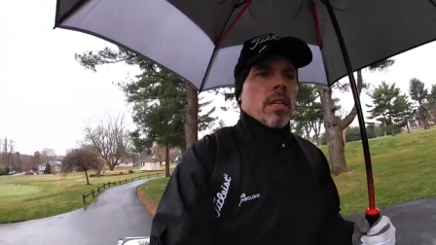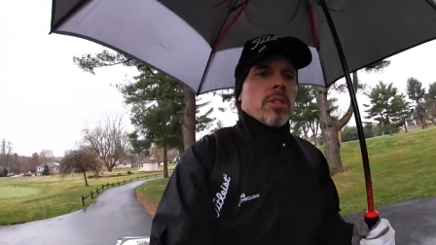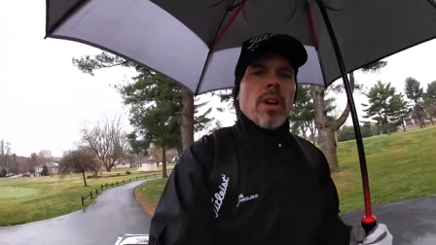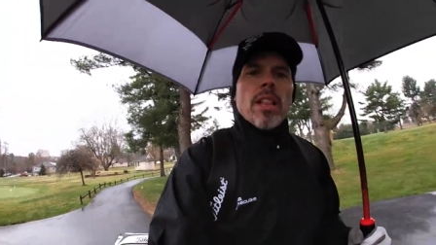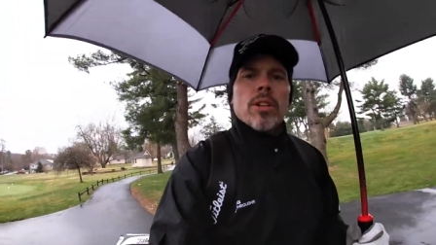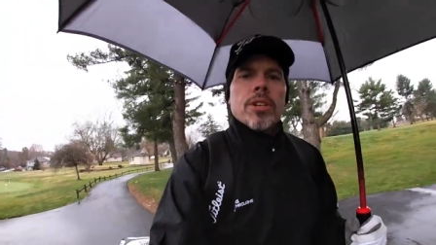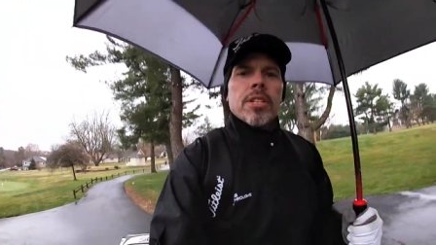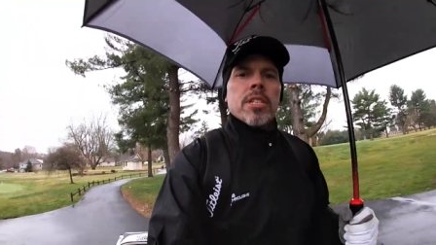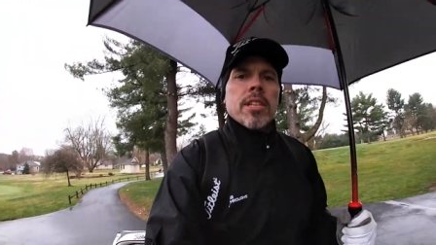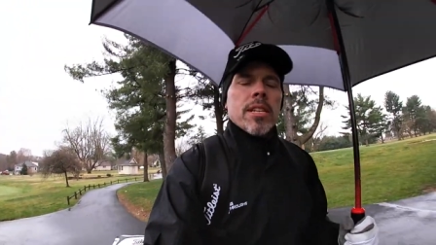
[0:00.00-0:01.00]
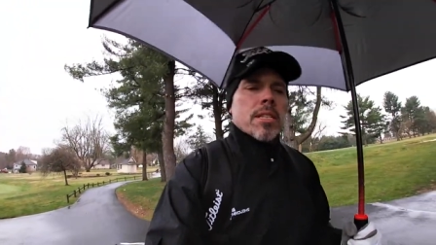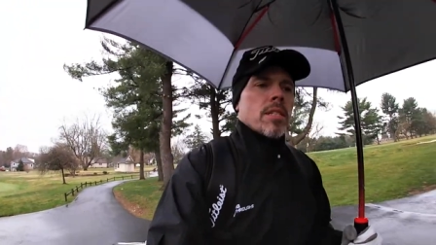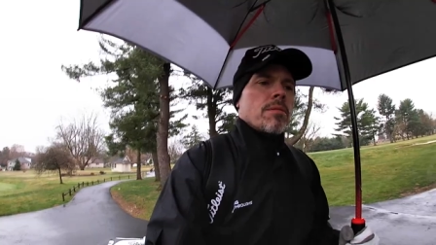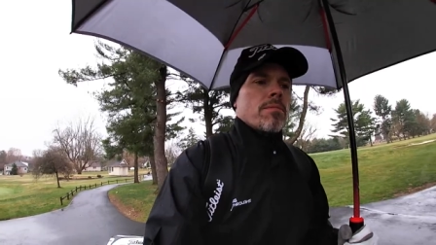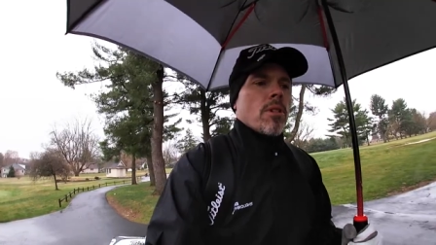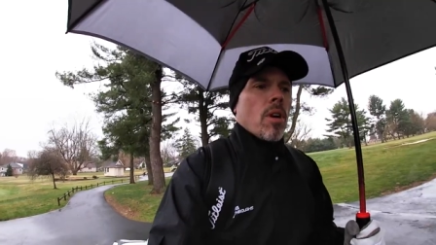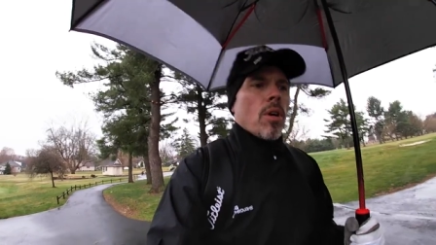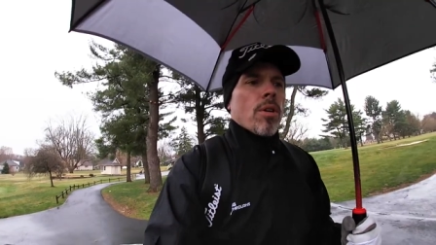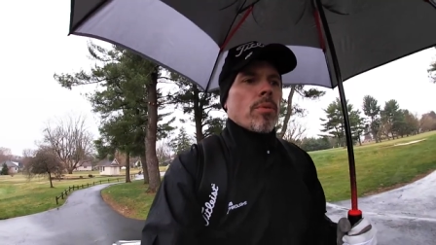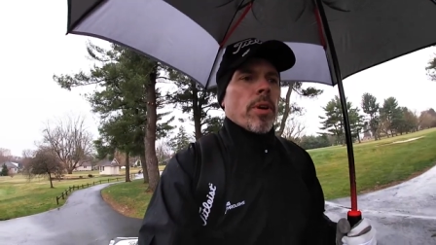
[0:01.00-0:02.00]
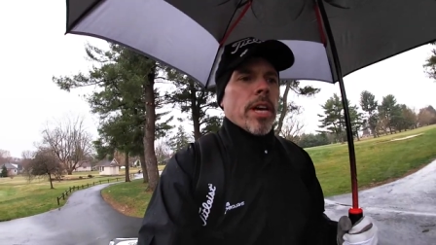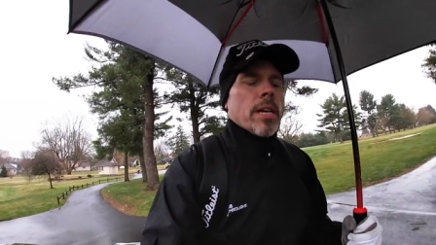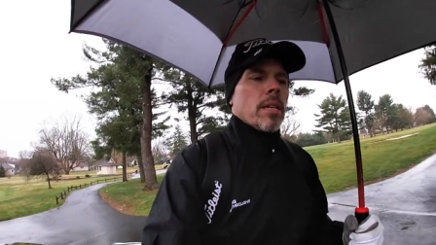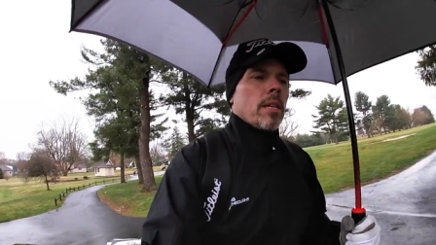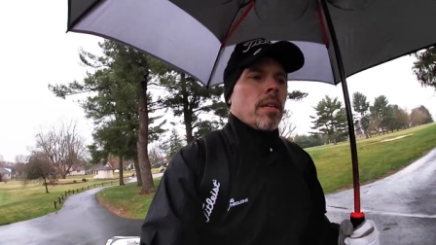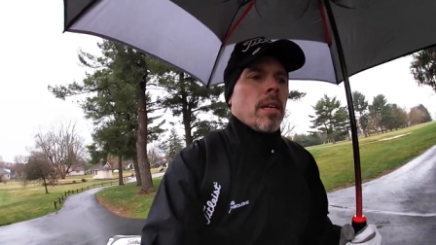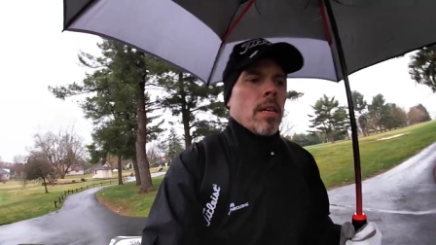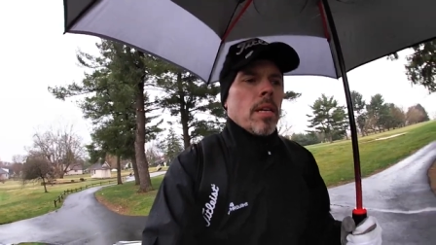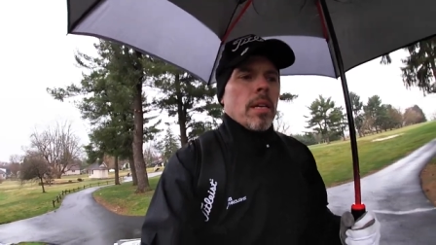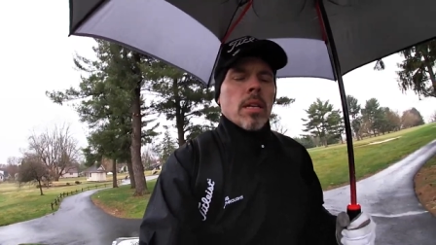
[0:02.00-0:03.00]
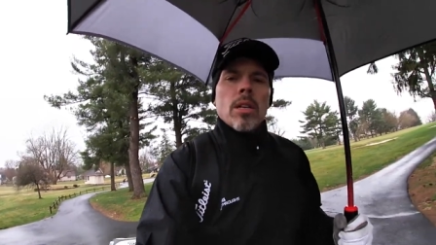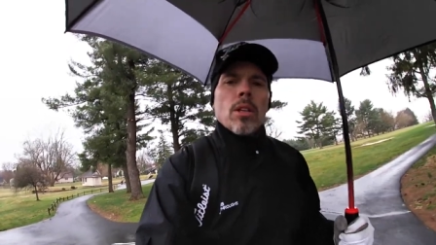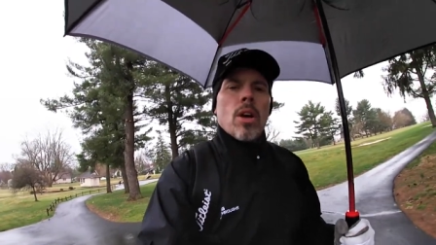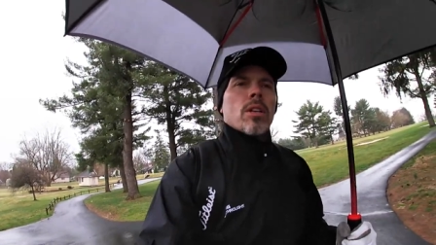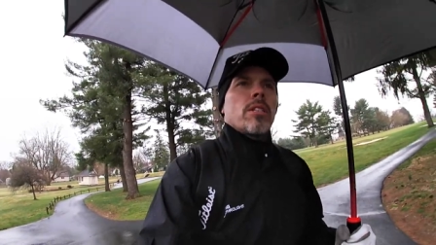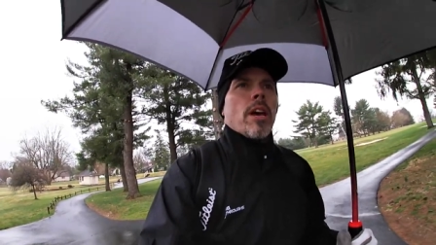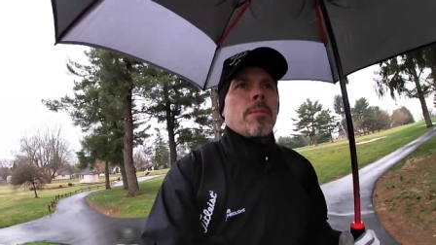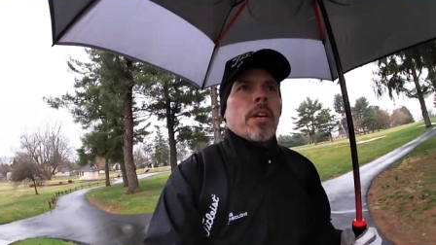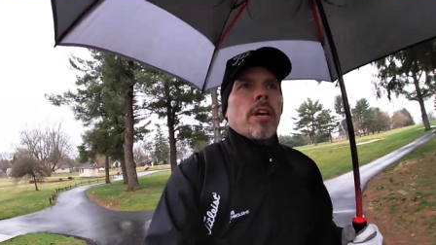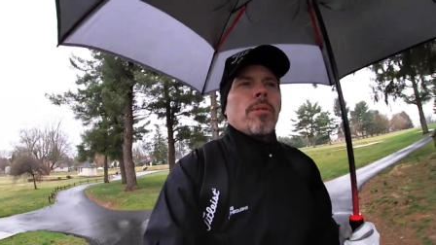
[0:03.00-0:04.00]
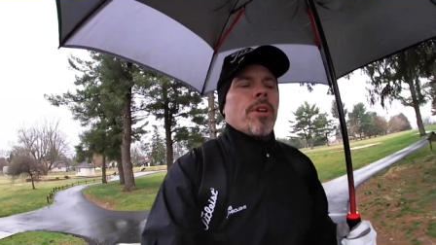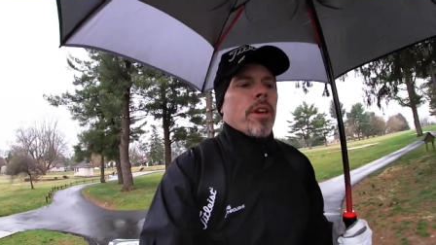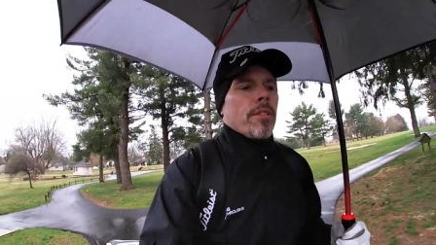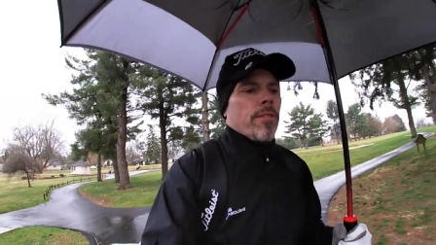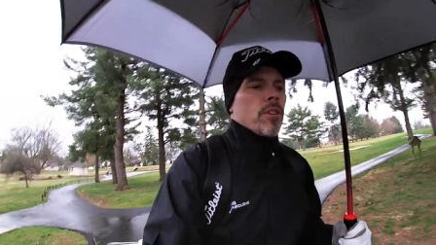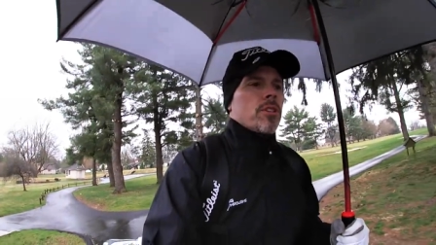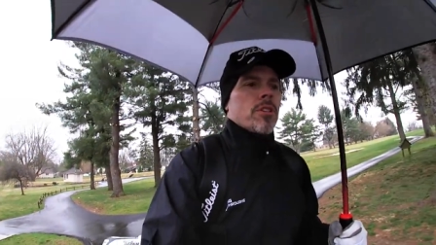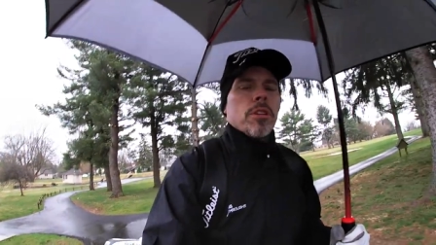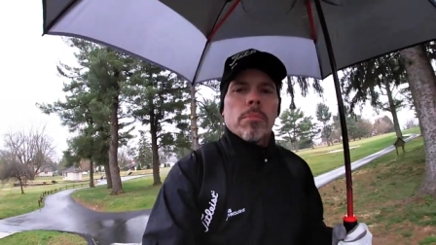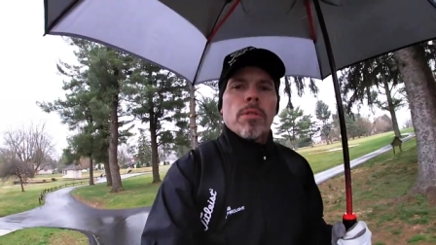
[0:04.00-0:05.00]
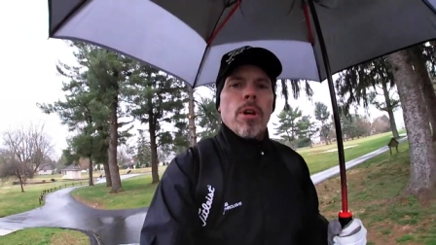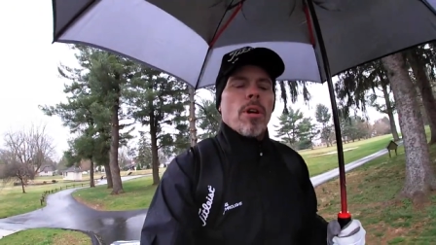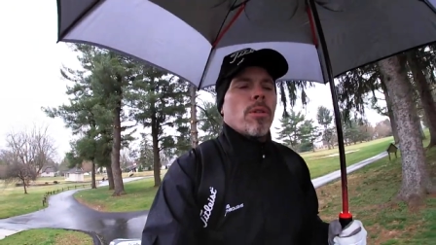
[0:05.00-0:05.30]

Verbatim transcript: So I learned this lesson the hard way a long time ago when I first turned pro.